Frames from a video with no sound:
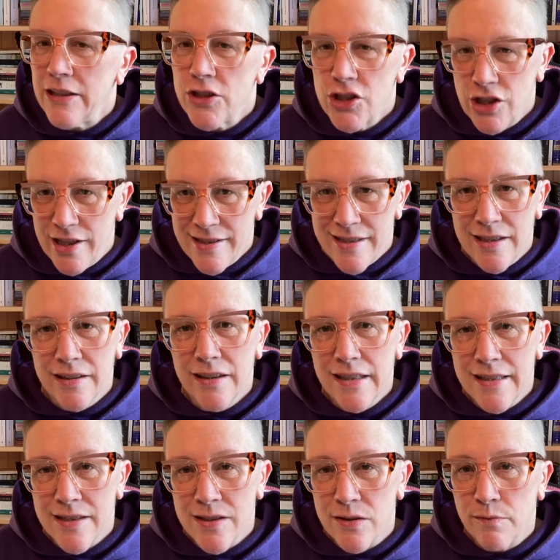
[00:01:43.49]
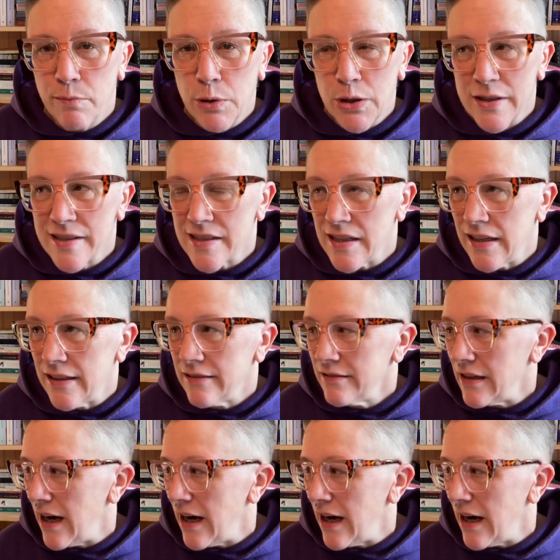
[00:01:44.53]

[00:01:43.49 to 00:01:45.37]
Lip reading: just a list of books that